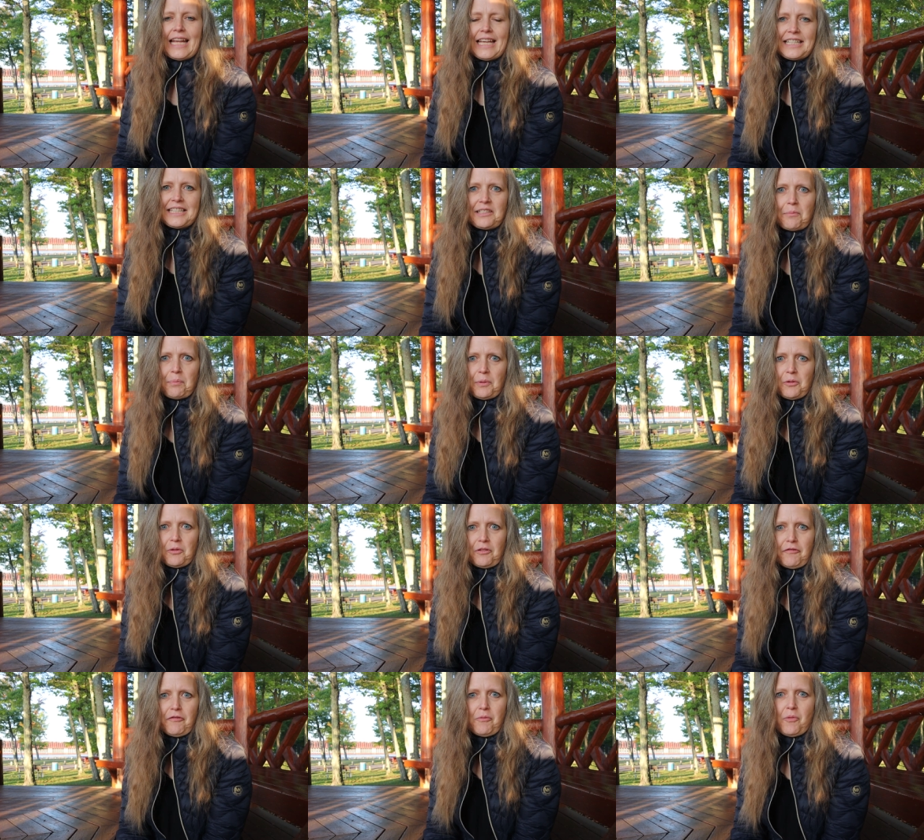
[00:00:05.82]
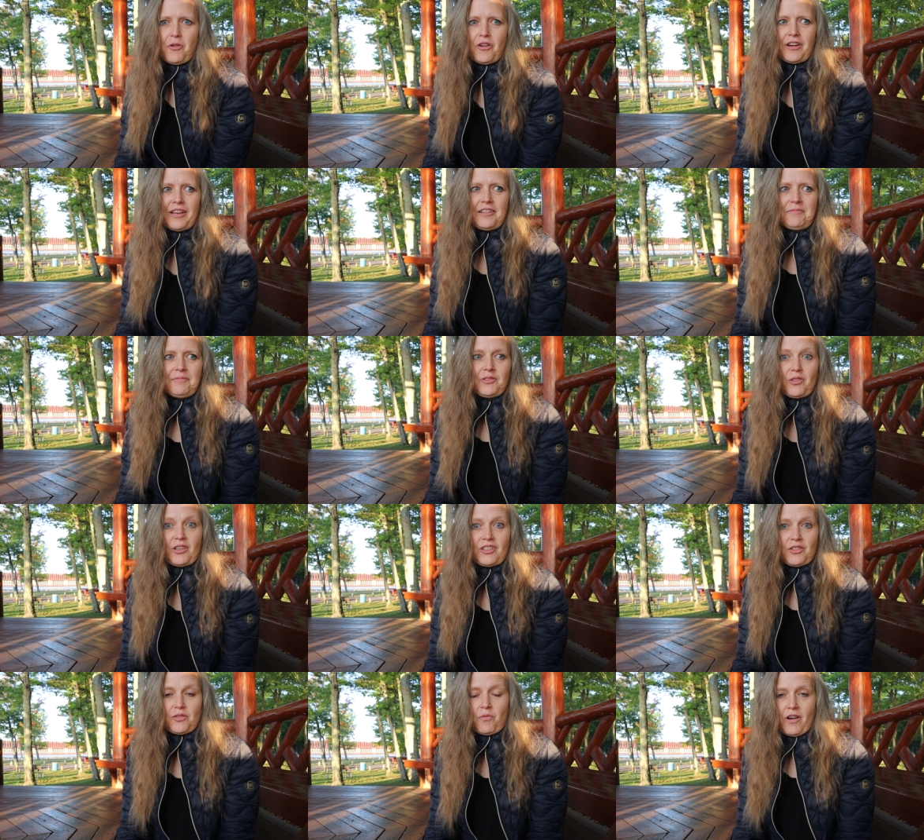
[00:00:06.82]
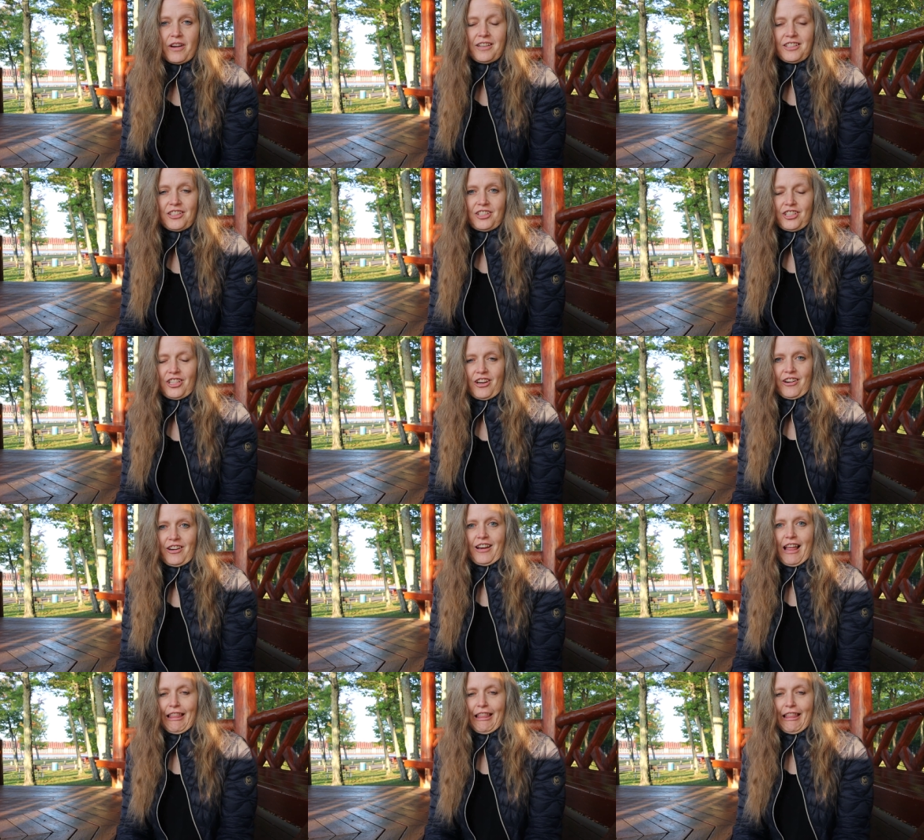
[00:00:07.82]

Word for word: It's a beautiful morning, so I just wanted to share